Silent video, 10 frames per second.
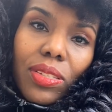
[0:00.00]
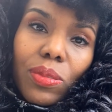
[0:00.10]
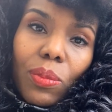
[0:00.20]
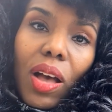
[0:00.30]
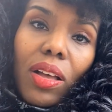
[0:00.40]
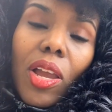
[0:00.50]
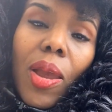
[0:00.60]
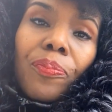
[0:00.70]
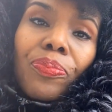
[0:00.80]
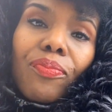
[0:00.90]
as well.
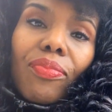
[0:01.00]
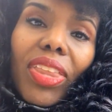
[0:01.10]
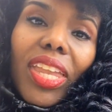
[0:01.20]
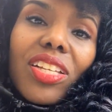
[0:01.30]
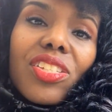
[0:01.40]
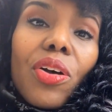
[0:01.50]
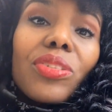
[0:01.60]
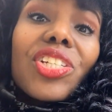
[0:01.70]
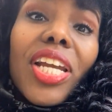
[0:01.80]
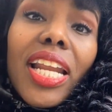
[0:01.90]
So
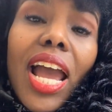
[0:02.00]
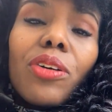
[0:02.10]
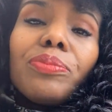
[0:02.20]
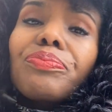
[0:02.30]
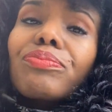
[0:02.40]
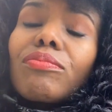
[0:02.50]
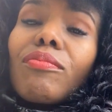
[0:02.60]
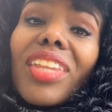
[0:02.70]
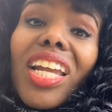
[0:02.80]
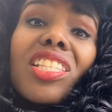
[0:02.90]
check it out.
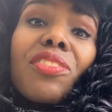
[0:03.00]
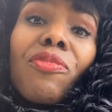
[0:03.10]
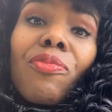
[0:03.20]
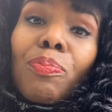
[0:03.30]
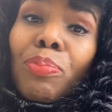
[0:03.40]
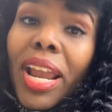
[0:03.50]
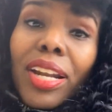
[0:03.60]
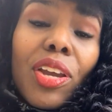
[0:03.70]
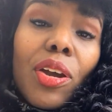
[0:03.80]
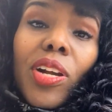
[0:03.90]
It's brand
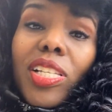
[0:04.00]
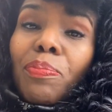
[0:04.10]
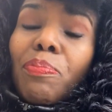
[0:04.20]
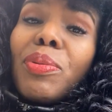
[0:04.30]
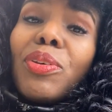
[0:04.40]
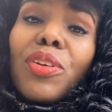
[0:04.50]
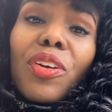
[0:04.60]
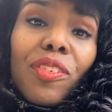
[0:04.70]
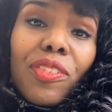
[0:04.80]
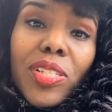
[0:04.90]
new. It's
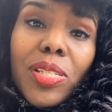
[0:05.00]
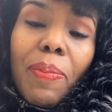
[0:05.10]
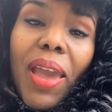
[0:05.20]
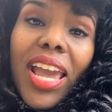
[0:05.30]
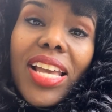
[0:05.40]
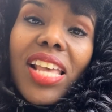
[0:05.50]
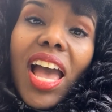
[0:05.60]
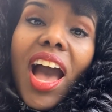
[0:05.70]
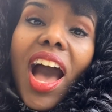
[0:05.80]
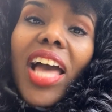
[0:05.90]
beautiful space.
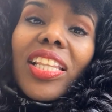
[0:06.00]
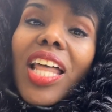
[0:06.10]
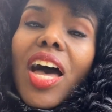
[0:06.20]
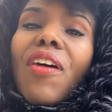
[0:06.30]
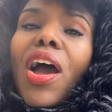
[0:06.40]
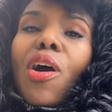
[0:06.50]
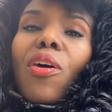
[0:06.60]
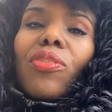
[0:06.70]
I love how